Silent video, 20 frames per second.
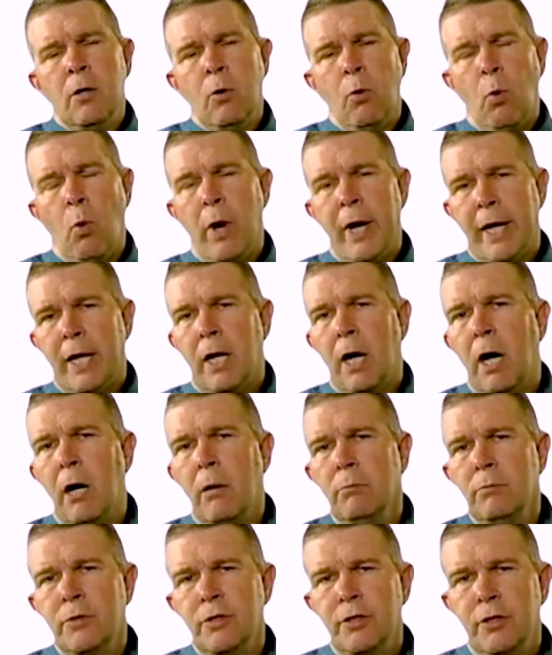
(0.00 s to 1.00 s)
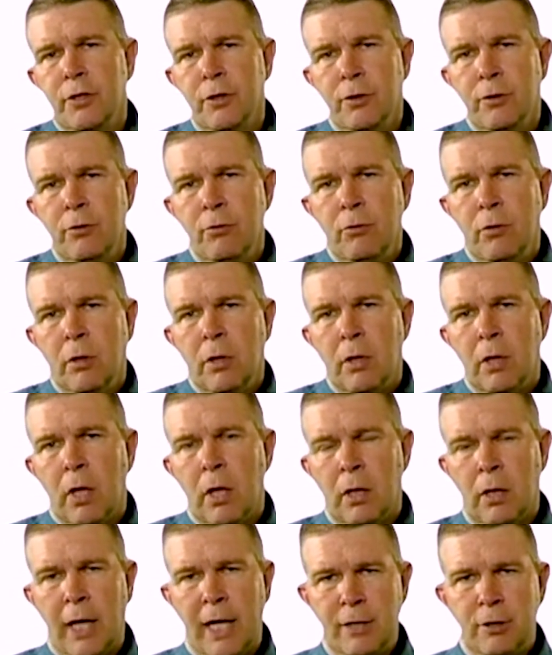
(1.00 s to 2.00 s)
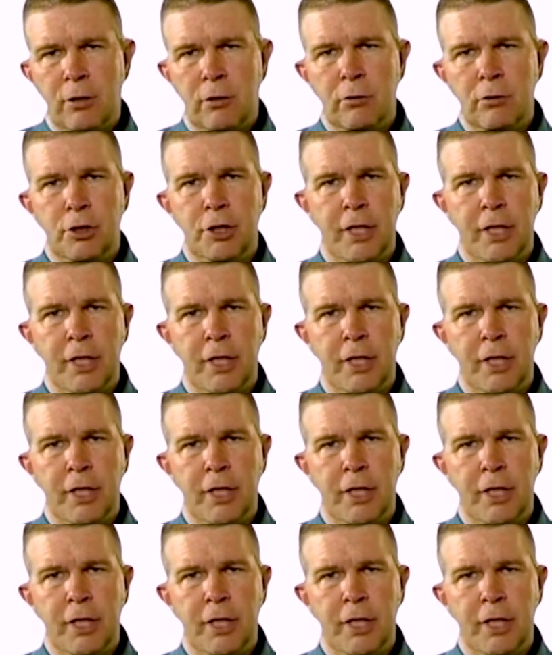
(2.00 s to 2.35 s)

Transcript: When it comes to electrical